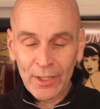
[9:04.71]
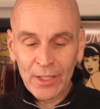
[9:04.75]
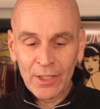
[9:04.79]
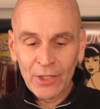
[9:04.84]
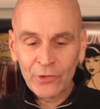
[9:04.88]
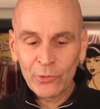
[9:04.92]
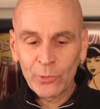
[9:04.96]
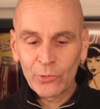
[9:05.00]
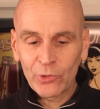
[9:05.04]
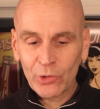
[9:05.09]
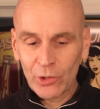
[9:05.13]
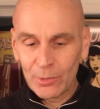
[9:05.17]
that
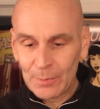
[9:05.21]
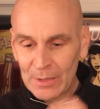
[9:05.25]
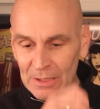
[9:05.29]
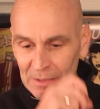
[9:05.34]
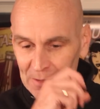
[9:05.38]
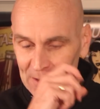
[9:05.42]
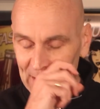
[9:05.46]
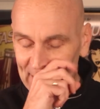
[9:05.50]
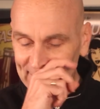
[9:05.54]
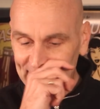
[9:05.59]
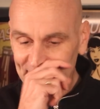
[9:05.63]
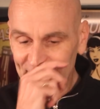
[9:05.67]
this one's going to be
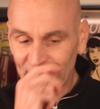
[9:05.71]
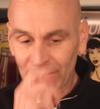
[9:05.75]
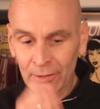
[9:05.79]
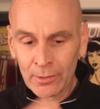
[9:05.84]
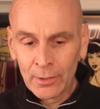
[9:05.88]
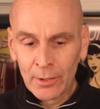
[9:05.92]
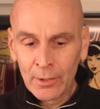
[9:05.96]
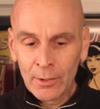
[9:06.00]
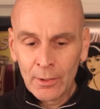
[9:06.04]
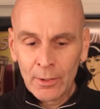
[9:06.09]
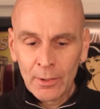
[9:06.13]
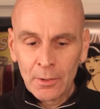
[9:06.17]

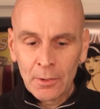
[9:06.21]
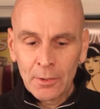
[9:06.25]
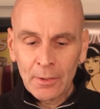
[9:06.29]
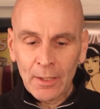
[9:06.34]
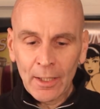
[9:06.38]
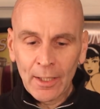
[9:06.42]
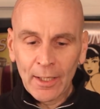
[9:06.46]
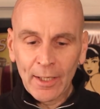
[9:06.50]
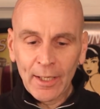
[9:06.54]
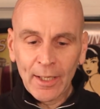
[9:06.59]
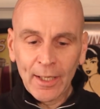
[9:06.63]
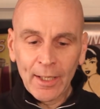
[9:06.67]
lighter.
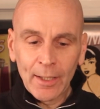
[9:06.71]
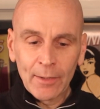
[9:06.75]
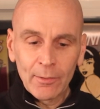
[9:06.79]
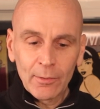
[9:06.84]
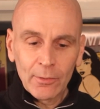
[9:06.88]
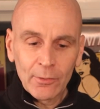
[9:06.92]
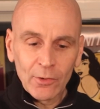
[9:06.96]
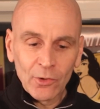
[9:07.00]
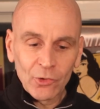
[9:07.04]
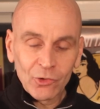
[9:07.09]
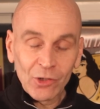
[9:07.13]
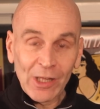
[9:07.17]

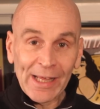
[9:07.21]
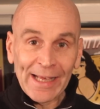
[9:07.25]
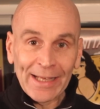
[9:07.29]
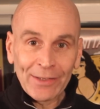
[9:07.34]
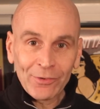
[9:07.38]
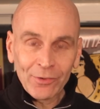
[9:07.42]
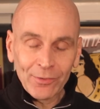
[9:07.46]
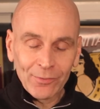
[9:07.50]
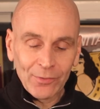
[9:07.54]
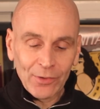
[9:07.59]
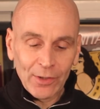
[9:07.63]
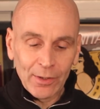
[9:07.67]
There's
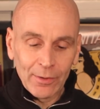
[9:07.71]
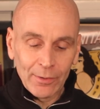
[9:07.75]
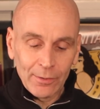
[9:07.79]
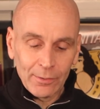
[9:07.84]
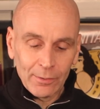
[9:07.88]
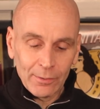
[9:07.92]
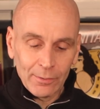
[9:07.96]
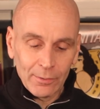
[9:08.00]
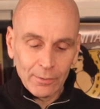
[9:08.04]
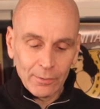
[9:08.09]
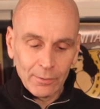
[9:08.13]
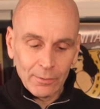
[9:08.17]
less of the
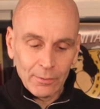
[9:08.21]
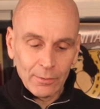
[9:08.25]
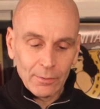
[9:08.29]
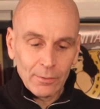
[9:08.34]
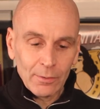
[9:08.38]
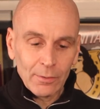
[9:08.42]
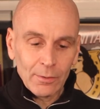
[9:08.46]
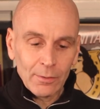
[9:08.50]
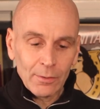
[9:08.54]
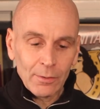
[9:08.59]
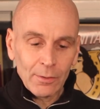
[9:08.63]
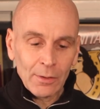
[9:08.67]

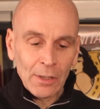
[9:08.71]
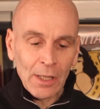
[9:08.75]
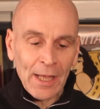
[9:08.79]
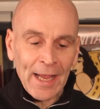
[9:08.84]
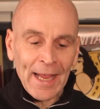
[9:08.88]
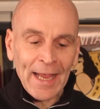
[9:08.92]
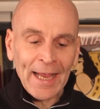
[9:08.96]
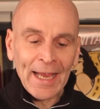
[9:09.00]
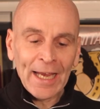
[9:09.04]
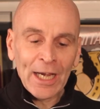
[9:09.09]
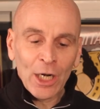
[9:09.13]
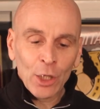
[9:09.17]

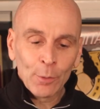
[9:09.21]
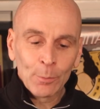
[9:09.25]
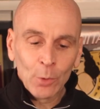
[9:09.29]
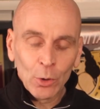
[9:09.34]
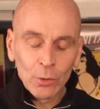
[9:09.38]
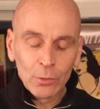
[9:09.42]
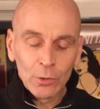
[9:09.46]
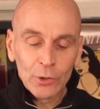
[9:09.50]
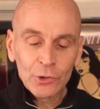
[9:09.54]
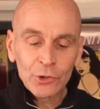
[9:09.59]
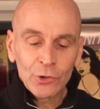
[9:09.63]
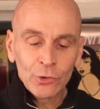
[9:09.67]

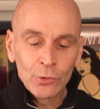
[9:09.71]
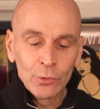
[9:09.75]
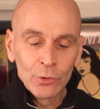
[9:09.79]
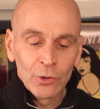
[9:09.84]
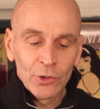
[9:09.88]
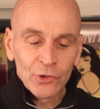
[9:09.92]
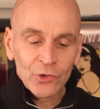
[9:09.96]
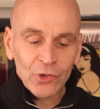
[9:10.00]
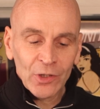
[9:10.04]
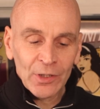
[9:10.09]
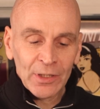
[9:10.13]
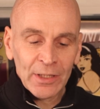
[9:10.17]
herbal
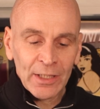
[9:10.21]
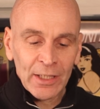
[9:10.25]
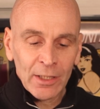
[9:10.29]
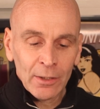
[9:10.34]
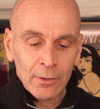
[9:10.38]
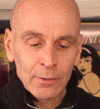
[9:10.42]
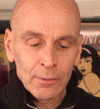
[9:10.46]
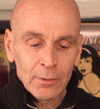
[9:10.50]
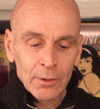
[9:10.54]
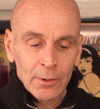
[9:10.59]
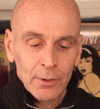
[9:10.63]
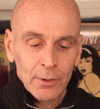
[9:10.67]
liqueurs in there,